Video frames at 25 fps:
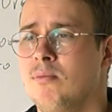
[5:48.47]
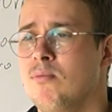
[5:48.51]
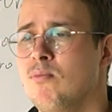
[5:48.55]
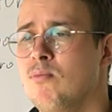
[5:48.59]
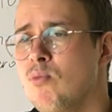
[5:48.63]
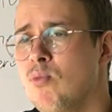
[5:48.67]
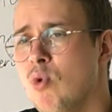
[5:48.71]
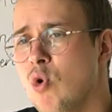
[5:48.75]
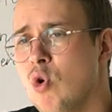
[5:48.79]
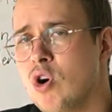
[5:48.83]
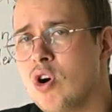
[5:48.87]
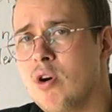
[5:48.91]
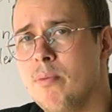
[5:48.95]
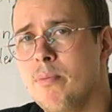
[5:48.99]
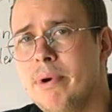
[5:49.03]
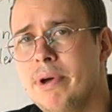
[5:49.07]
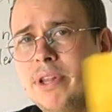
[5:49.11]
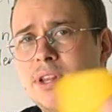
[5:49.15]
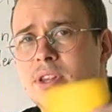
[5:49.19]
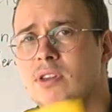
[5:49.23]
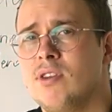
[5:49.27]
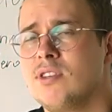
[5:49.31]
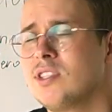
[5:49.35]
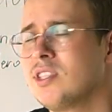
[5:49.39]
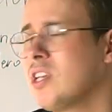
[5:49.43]
More
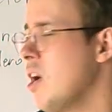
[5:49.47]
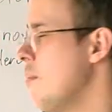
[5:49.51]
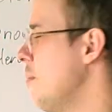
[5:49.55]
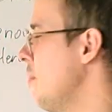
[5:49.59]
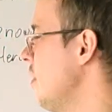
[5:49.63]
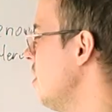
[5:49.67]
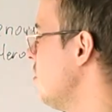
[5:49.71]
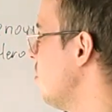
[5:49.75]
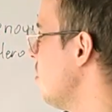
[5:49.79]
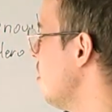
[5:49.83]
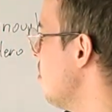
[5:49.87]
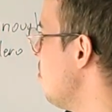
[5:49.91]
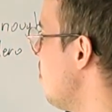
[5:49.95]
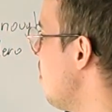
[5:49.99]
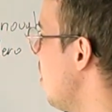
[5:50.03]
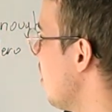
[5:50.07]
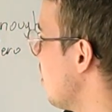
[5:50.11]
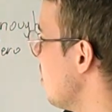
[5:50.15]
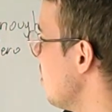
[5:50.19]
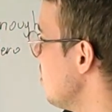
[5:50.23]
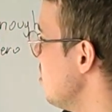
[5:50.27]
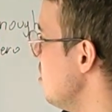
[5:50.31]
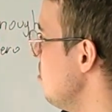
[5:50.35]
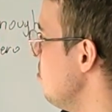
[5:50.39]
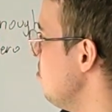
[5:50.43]
competitors coming into the
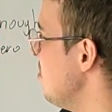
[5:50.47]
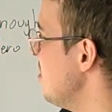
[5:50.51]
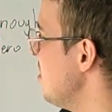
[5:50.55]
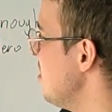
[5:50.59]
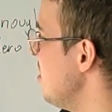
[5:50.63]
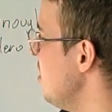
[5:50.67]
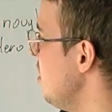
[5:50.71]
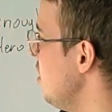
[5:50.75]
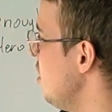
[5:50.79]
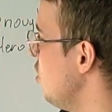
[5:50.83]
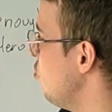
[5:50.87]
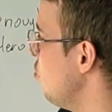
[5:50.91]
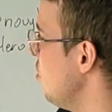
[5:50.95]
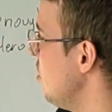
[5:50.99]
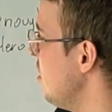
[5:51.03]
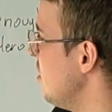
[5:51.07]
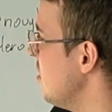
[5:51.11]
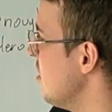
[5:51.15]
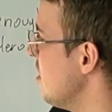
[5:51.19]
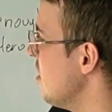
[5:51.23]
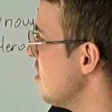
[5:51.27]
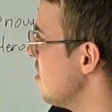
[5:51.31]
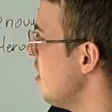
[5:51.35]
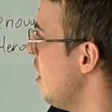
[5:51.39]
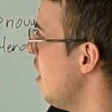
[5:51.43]
market, CPC
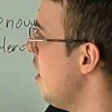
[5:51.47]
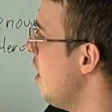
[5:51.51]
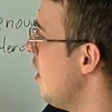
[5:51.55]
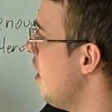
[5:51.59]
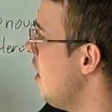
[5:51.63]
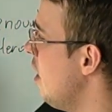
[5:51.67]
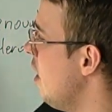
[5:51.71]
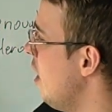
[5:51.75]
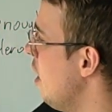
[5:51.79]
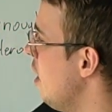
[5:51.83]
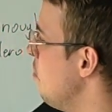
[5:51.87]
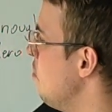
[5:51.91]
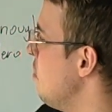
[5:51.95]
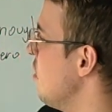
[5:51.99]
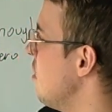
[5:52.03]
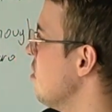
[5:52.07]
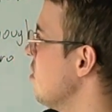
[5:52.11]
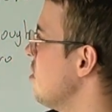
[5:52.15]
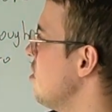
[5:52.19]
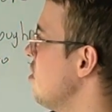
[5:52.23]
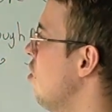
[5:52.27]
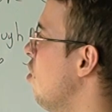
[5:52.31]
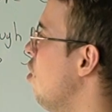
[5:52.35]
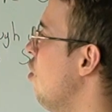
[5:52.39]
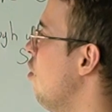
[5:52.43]
increases, and
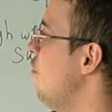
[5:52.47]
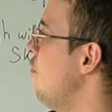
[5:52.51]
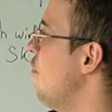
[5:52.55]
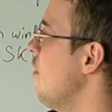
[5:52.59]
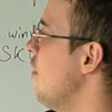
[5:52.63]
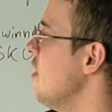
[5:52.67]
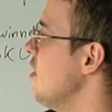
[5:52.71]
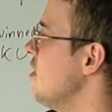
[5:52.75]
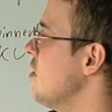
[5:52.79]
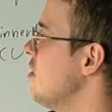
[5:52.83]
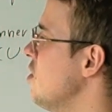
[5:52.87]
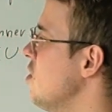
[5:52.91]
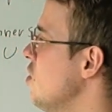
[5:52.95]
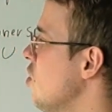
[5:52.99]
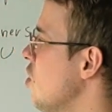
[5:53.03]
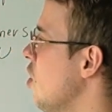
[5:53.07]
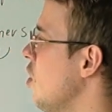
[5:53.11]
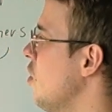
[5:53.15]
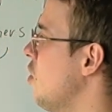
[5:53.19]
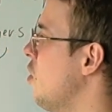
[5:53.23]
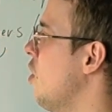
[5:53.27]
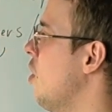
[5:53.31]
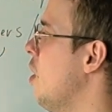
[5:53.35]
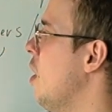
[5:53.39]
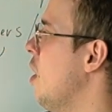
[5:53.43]
because your offer is
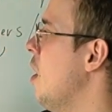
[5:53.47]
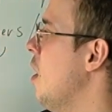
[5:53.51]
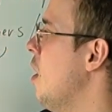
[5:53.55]
not